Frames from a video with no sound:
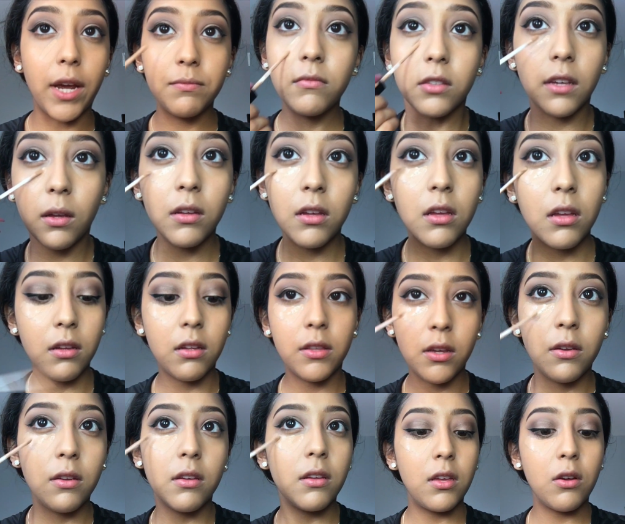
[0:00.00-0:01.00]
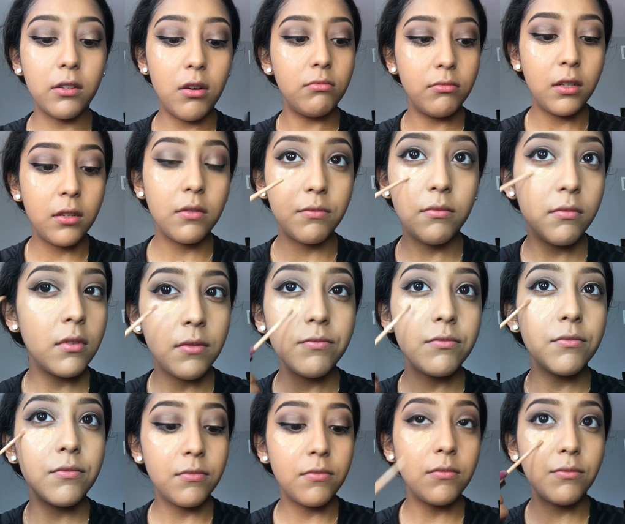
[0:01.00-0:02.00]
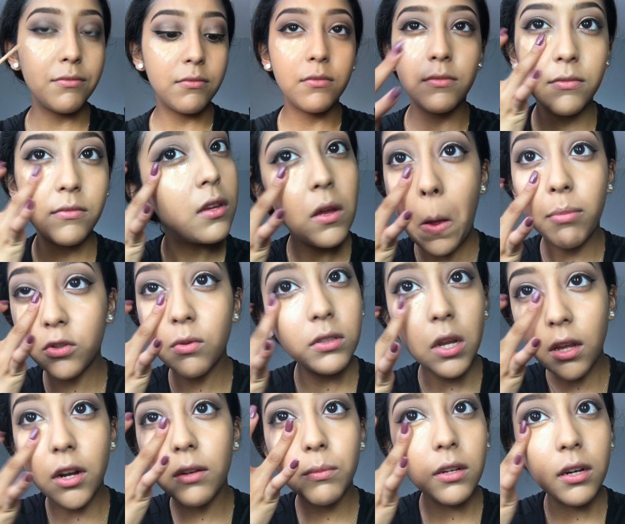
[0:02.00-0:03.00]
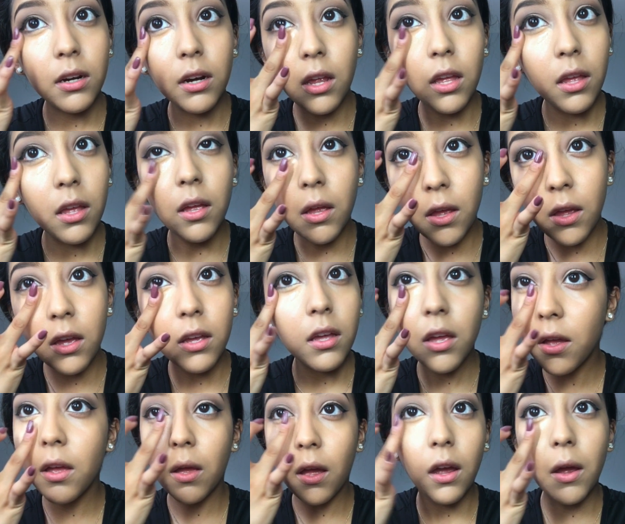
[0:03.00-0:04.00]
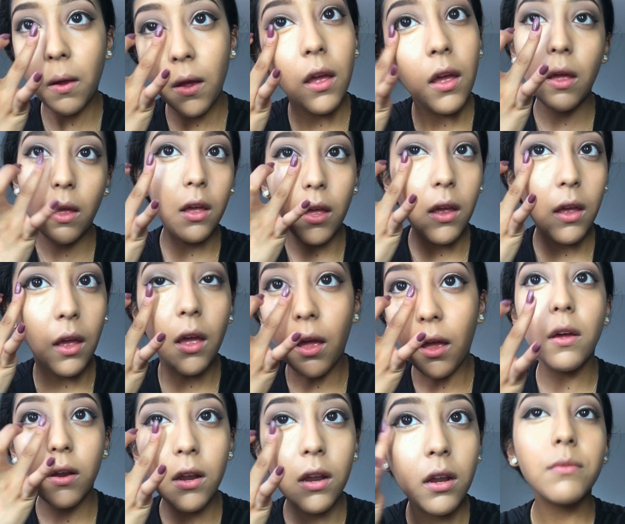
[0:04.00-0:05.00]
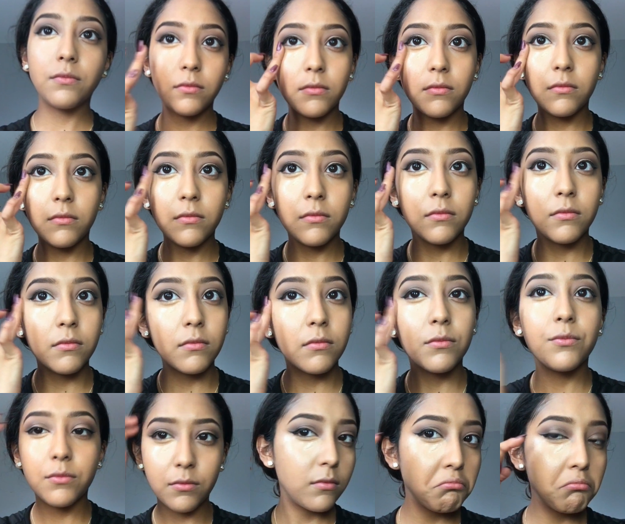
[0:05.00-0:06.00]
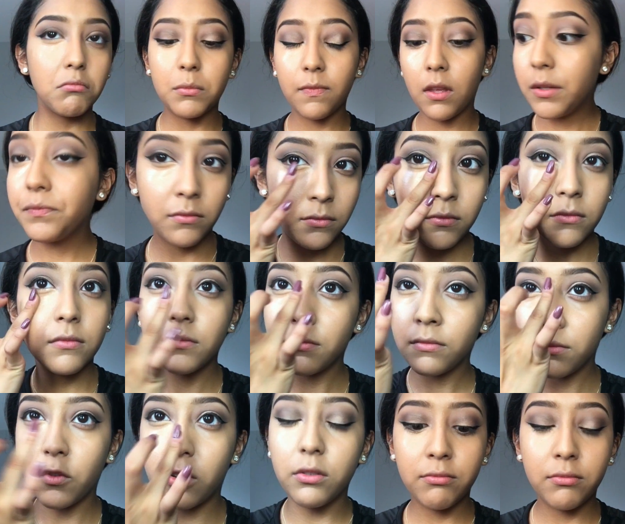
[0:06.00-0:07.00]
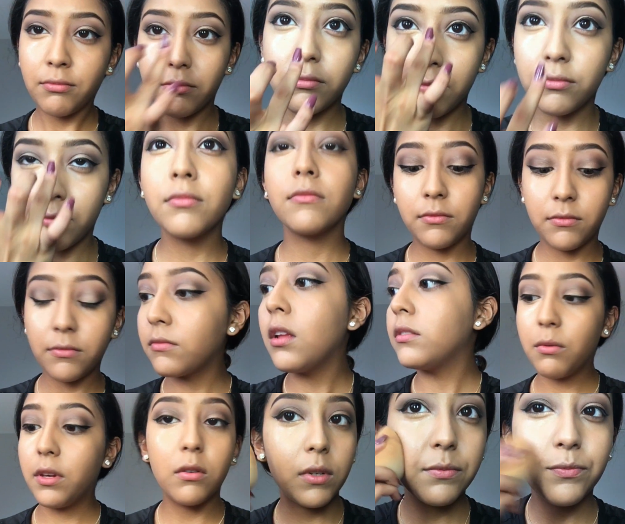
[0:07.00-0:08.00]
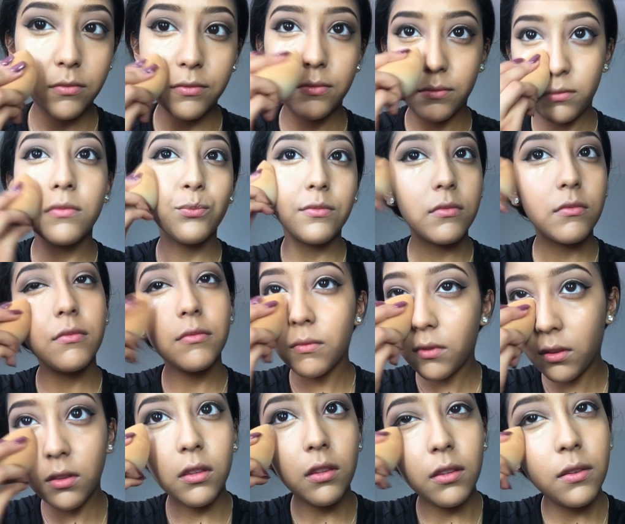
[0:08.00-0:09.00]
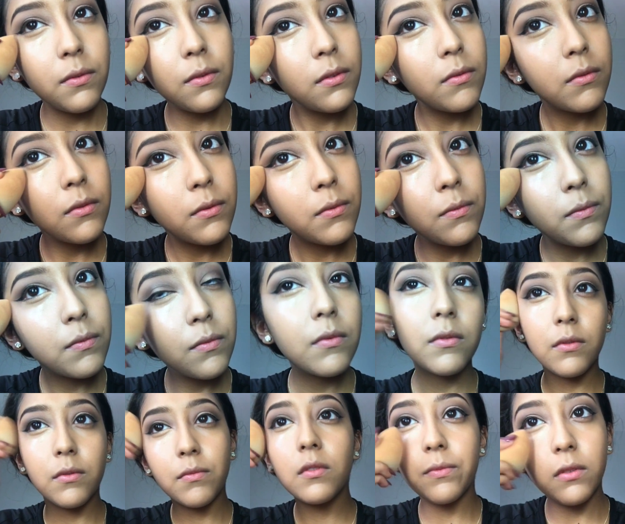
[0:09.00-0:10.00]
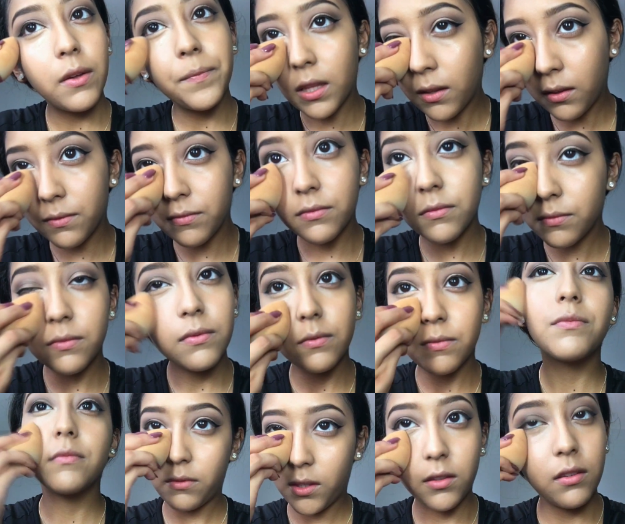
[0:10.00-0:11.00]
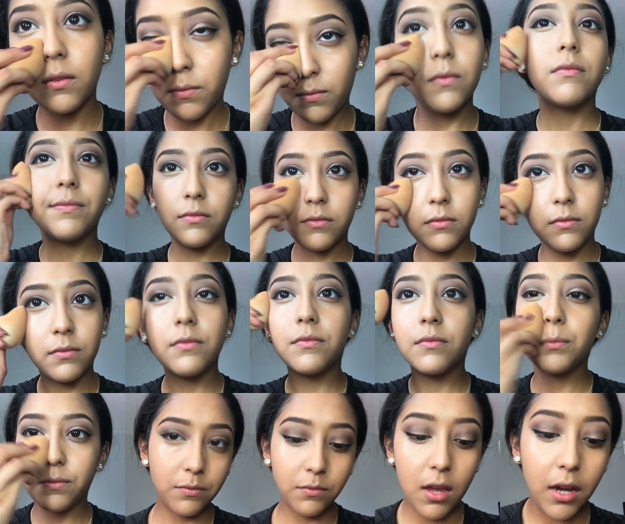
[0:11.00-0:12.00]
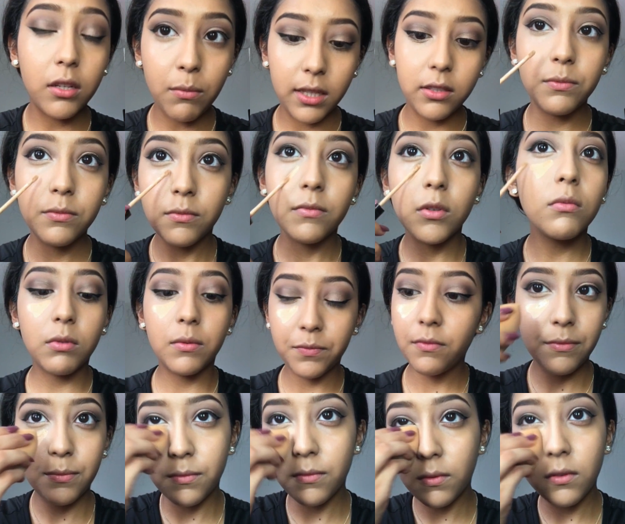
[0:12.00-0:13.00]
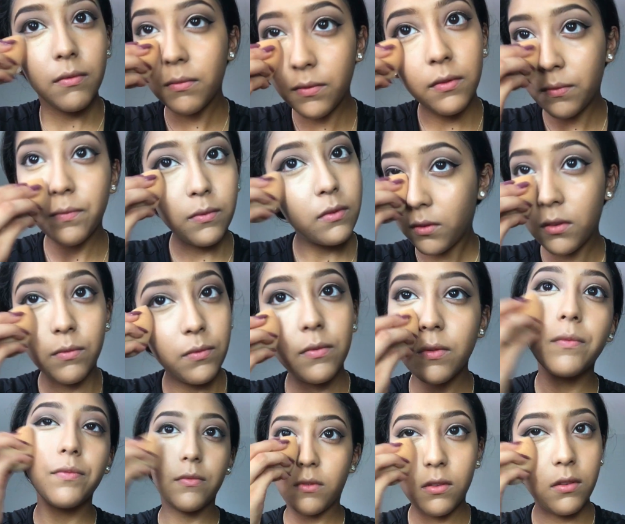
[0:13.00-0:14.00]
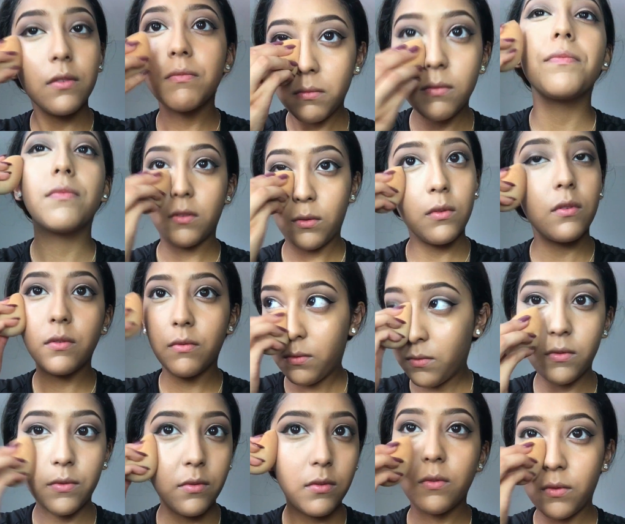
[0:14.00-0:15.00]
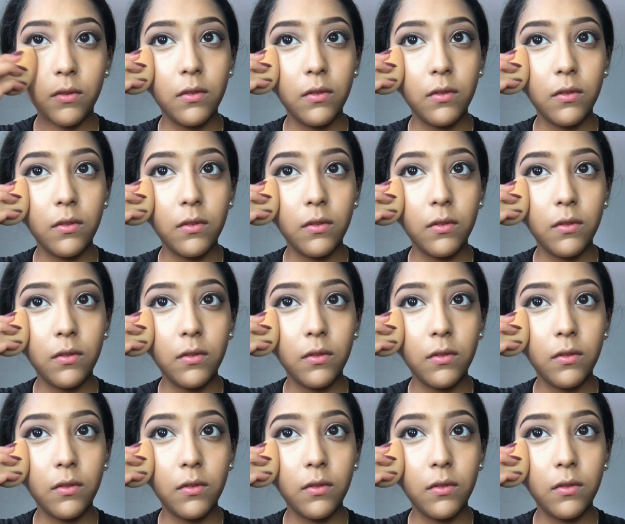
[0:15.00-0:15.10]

And then using my 2 concealers, one is the shade 30 and then the other one is 25, I believe. I just blend those together because I can never, like, the 25